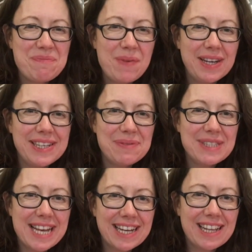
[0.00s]
my
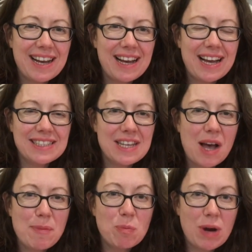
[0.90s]
name's Nicola and
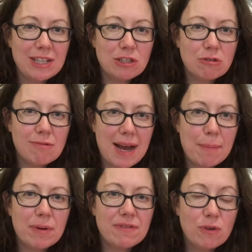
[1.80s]
I'm a brand
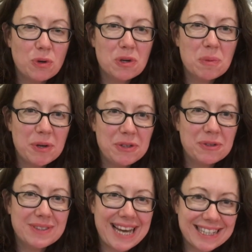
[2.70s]
rep for
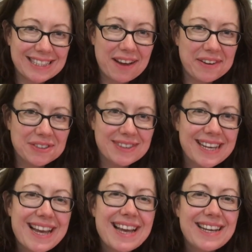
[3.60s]
Caboodle Textiles.
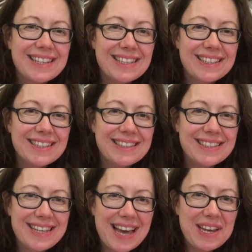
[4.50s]

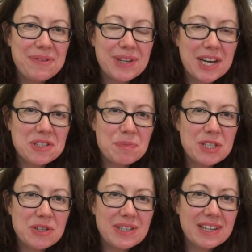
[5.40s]
Today we're going to be
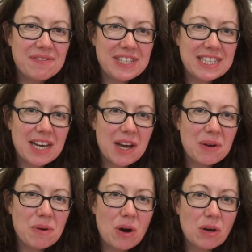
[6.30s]
doing a
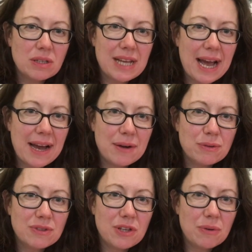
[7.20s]
video on
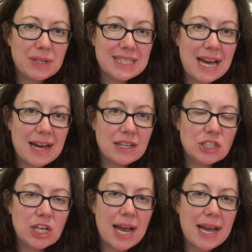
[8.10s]
how to
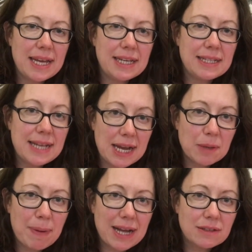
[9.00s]
attach a
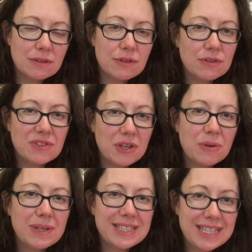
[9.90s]
neckband
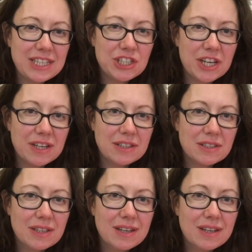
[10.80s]
to a t-shirt.